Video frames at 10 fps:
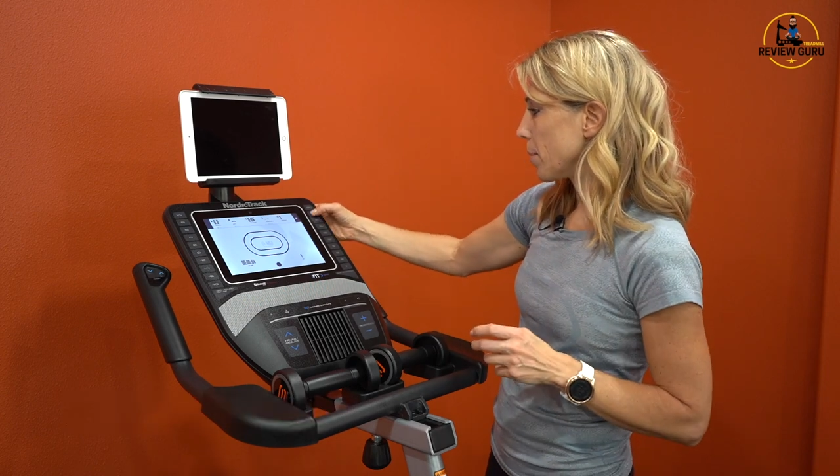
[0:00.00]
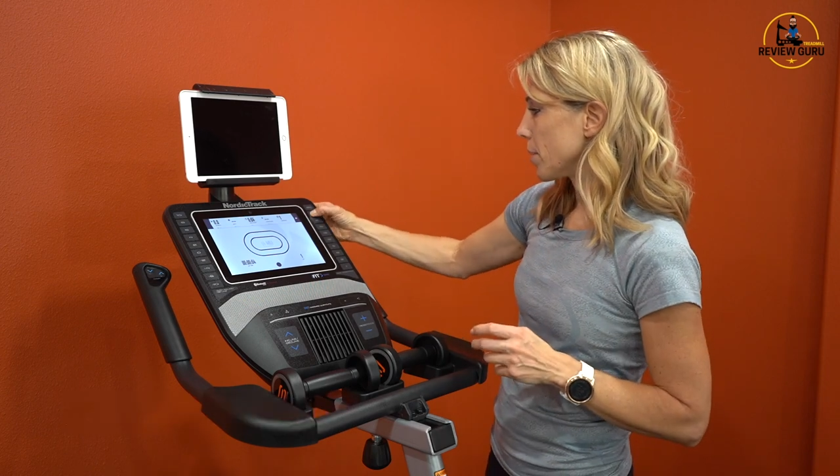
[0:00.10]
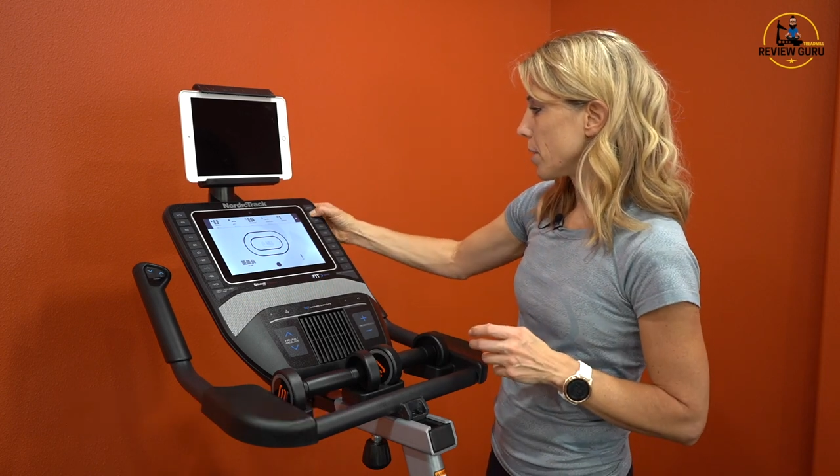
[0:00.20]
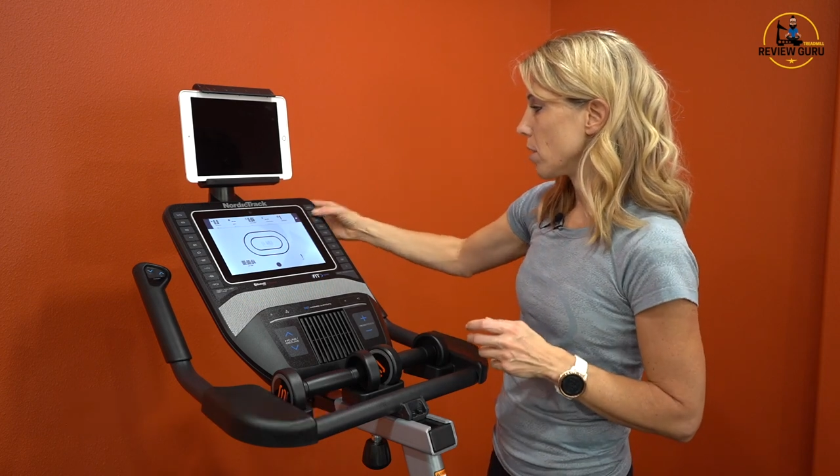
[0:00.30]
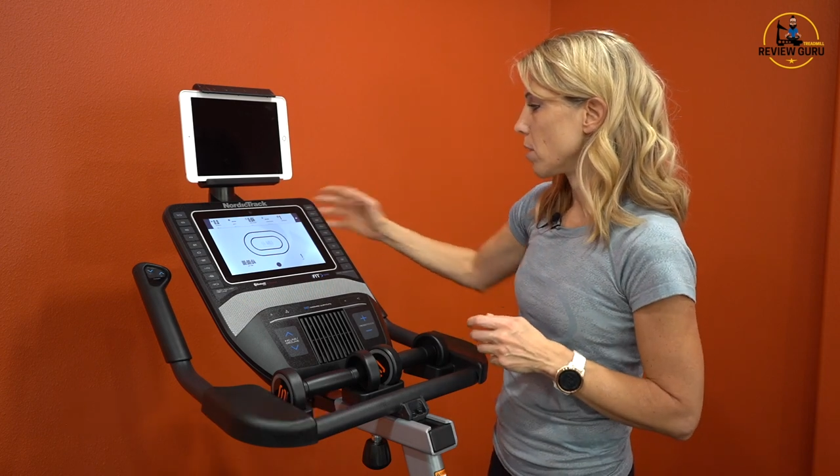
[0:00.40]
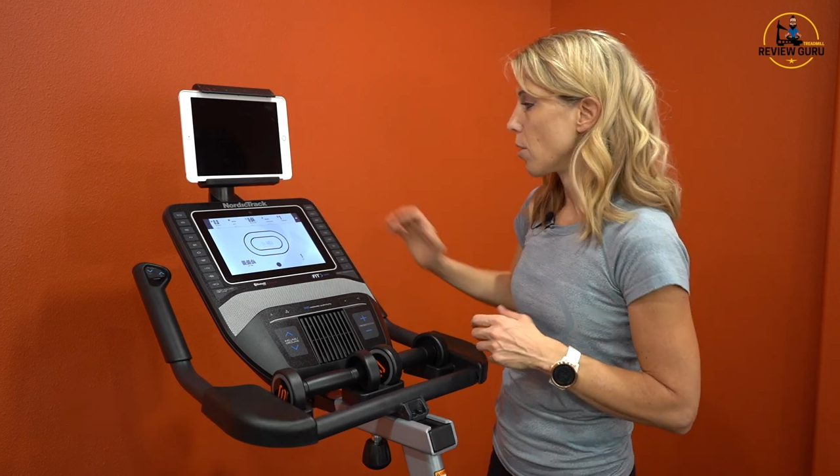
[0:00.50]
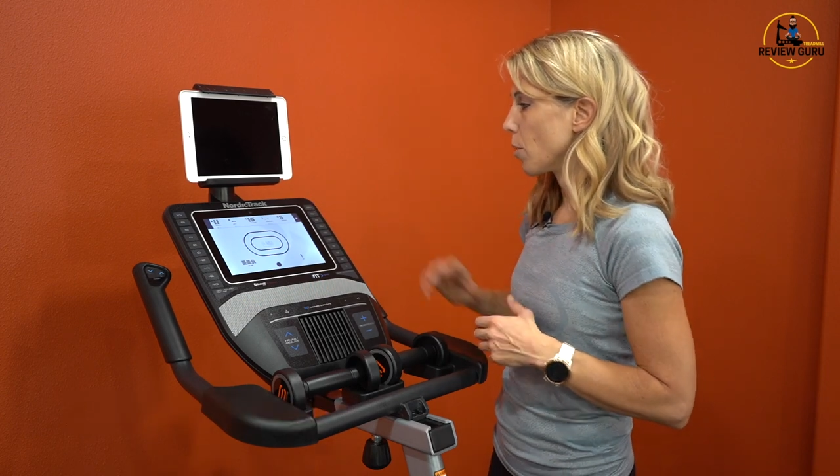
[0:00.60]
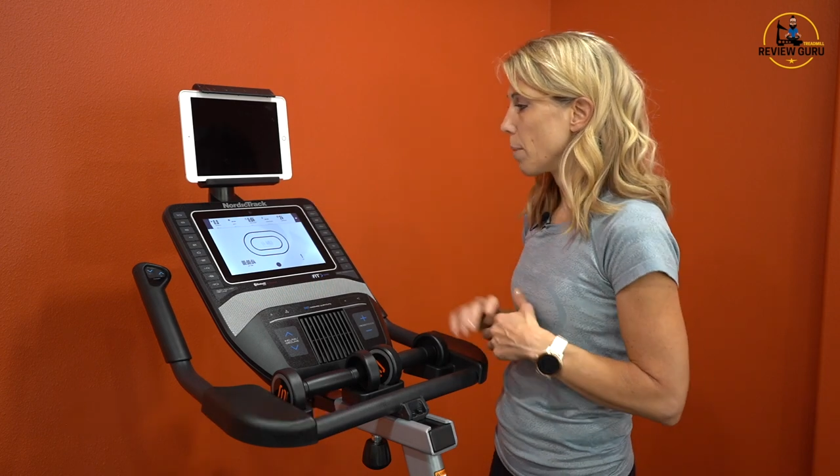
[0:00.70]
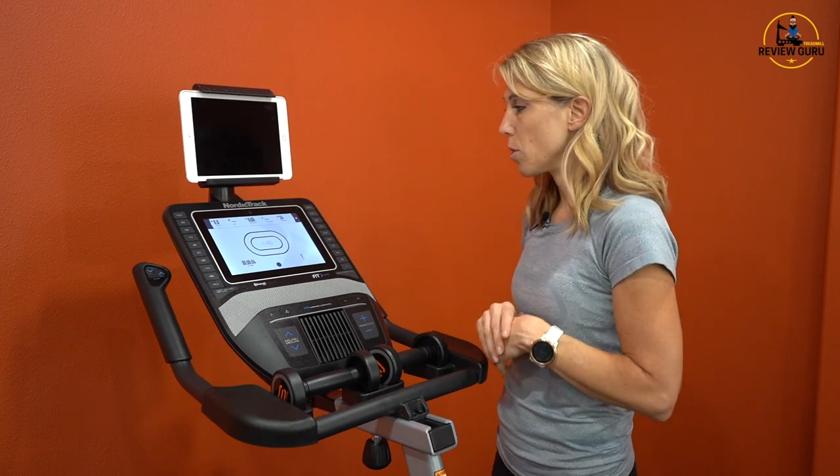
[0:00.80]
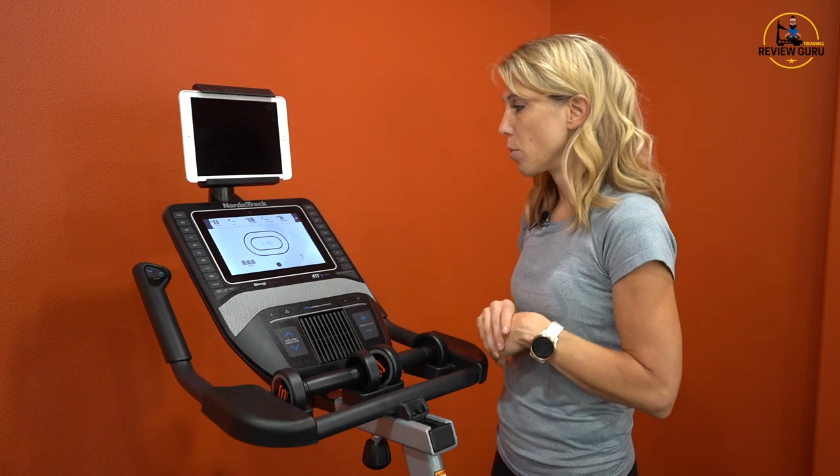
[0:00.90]
resistance all
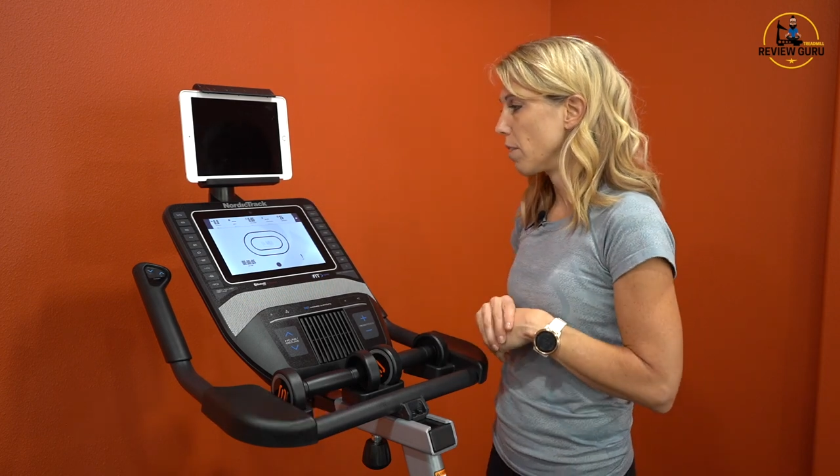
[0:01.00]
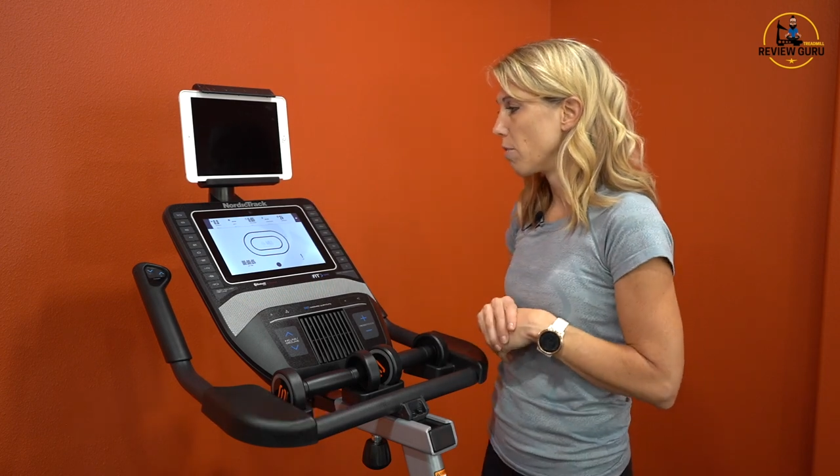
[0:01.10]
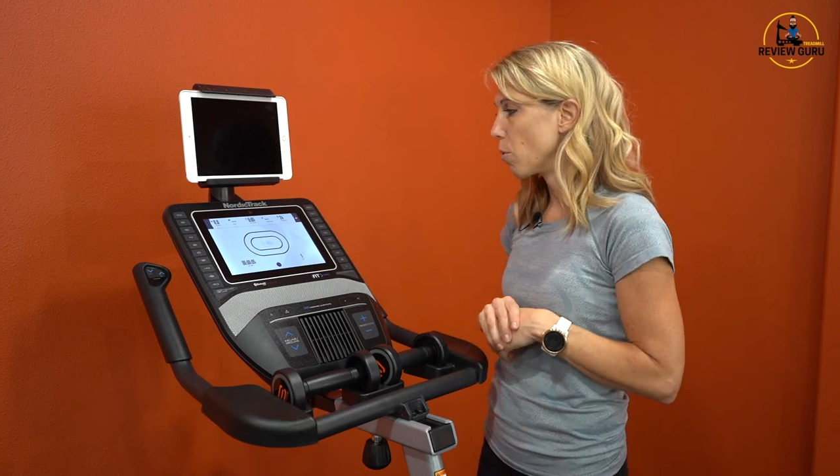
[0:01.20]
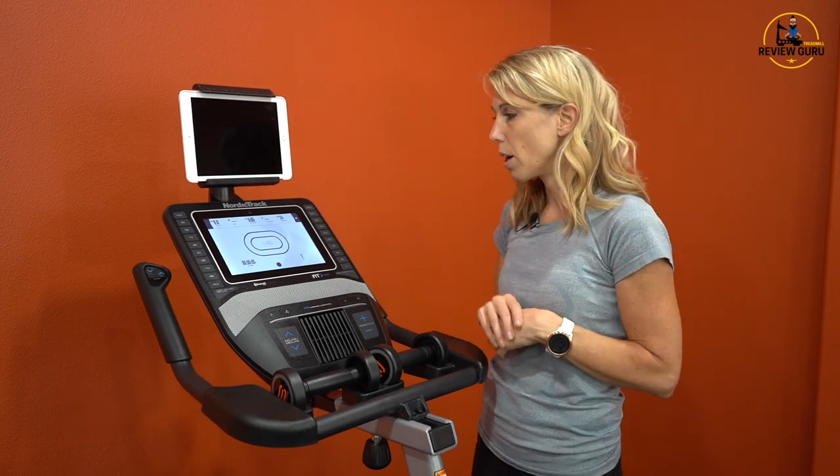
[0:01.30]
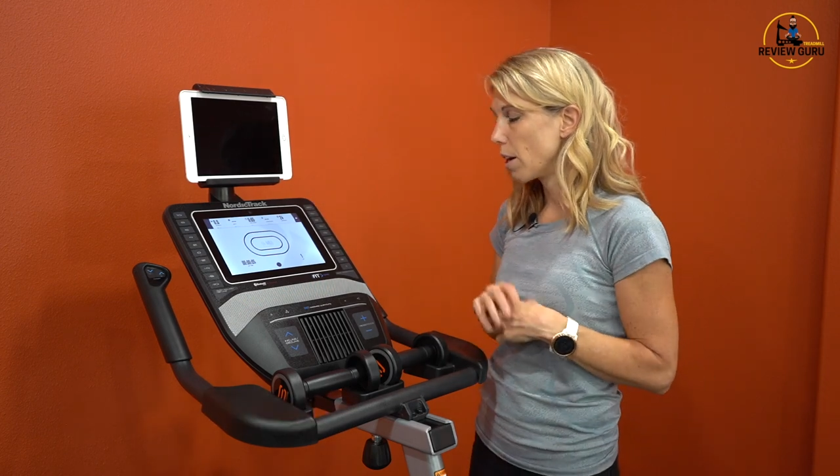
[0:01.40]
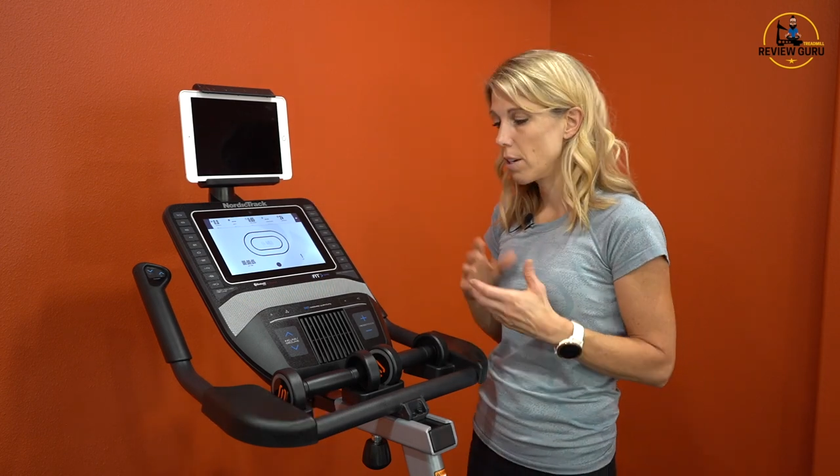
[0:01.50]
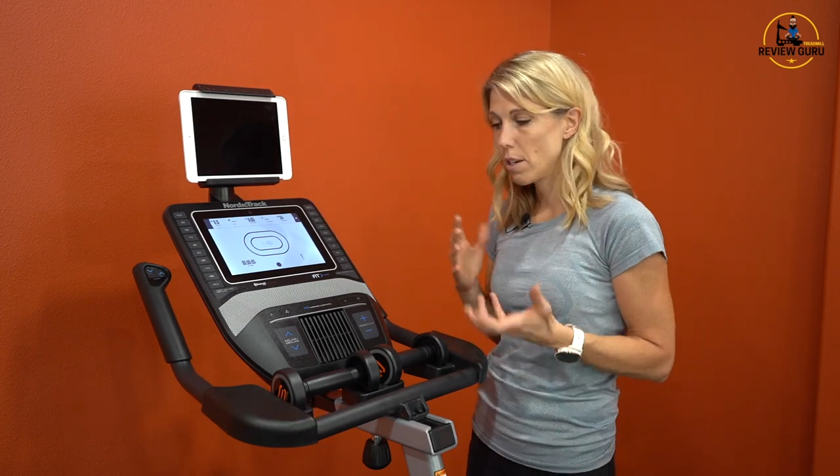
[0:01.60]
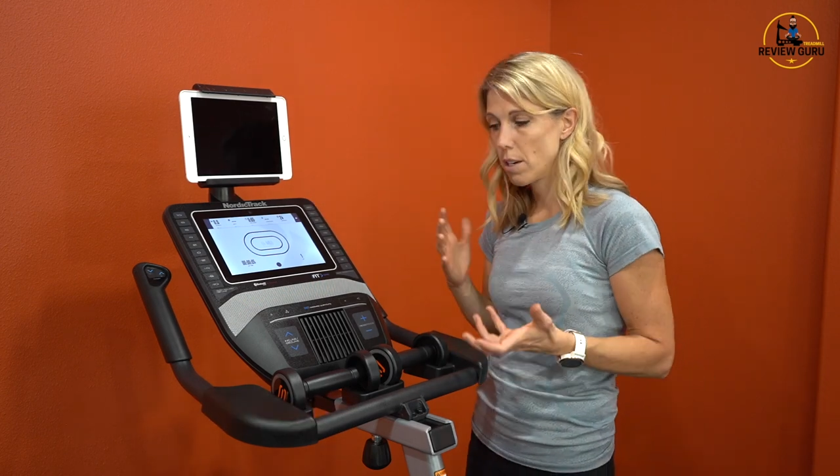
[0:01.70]
the way up to 24.